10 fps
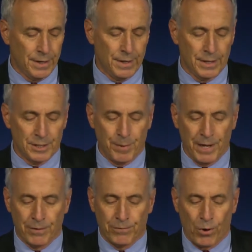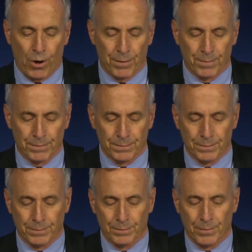It's being fought
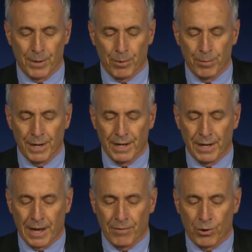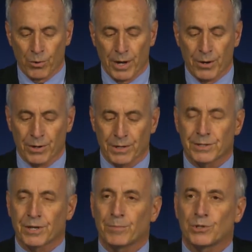by permitting ever greater
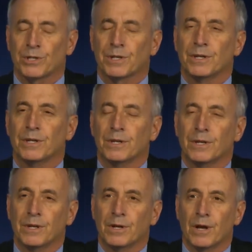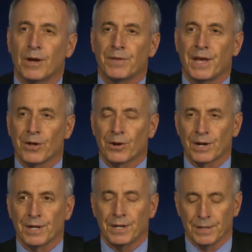consumption of the
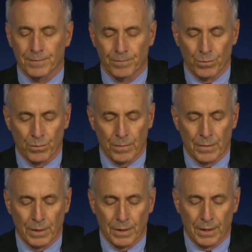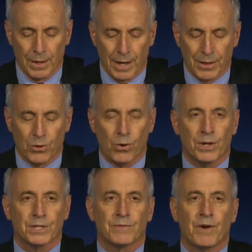elderly at the
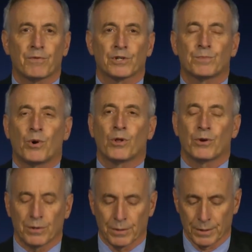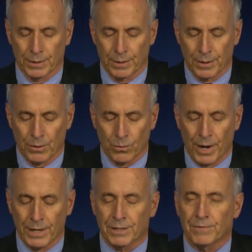cost of ever smaller
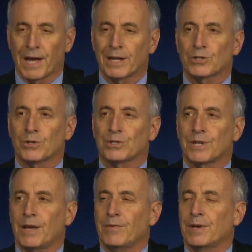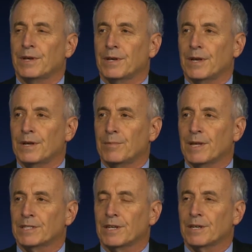rates of national saving and
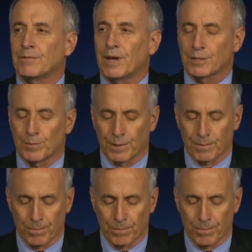domestic investment.